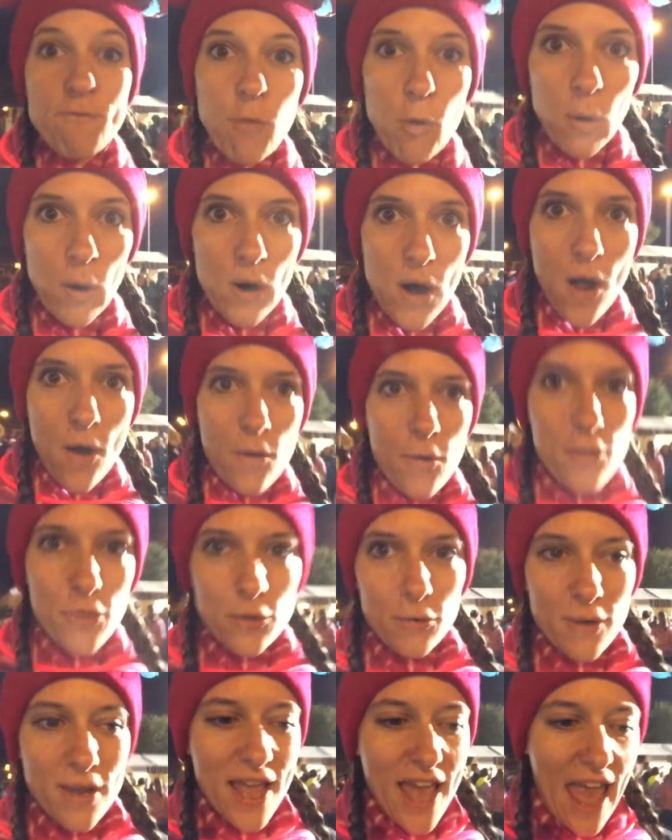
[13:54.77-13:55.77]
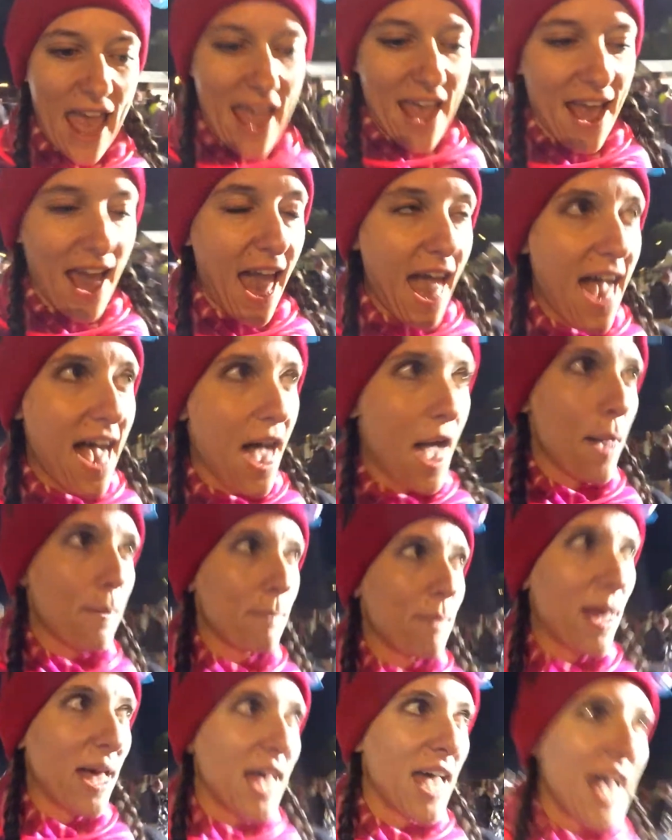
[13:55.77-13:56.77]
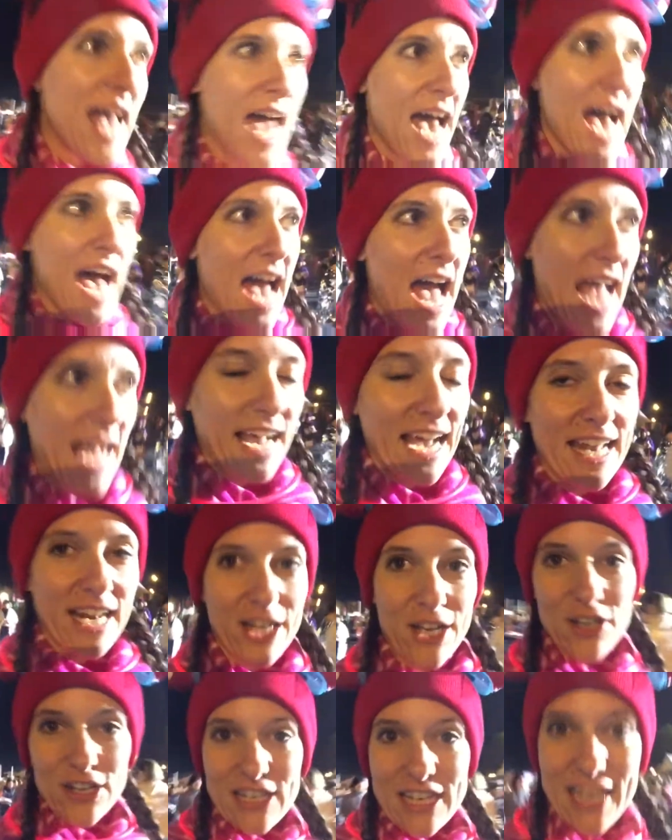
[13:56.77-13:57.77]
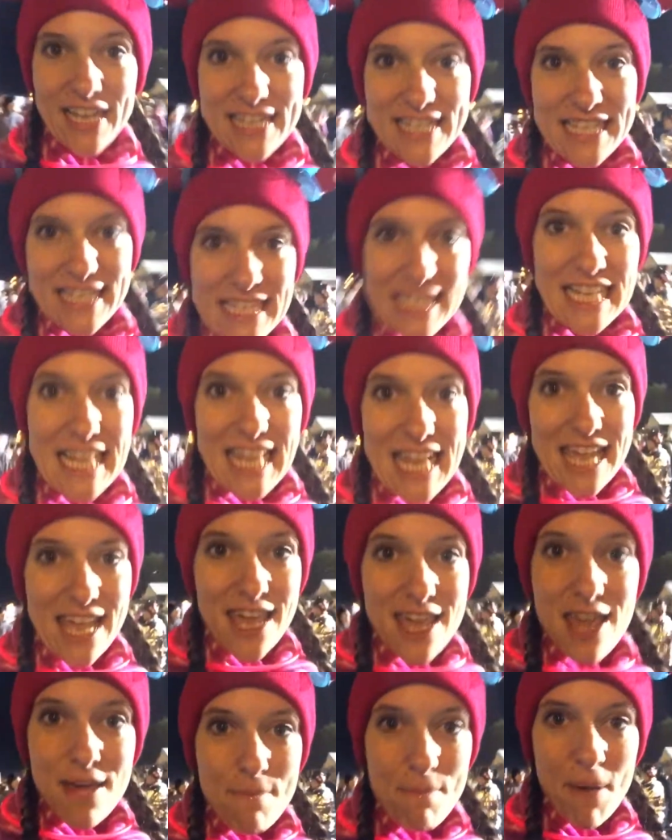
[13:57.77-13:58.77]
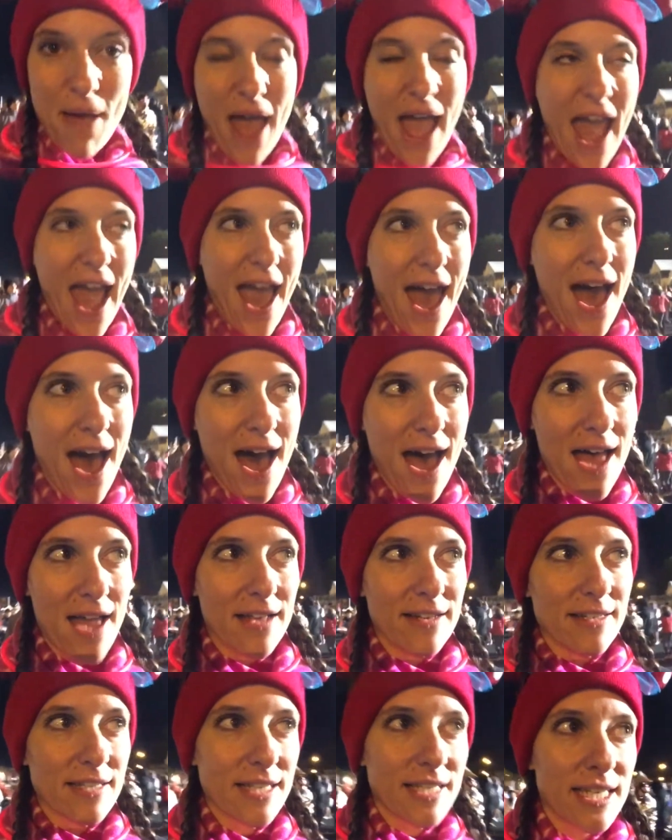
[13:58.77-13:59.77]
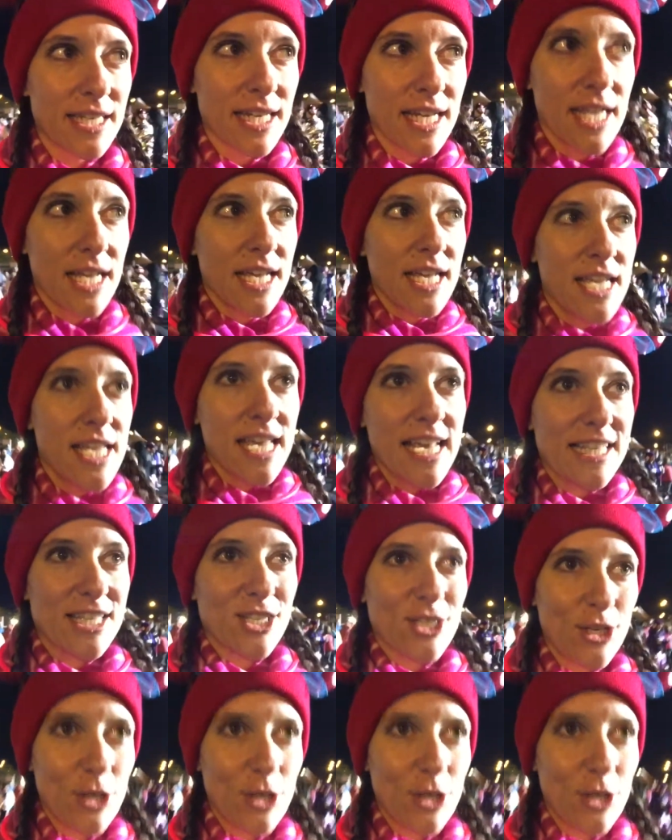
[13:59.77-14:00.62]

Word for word: four oh three a m I got a good night's sleep, and it's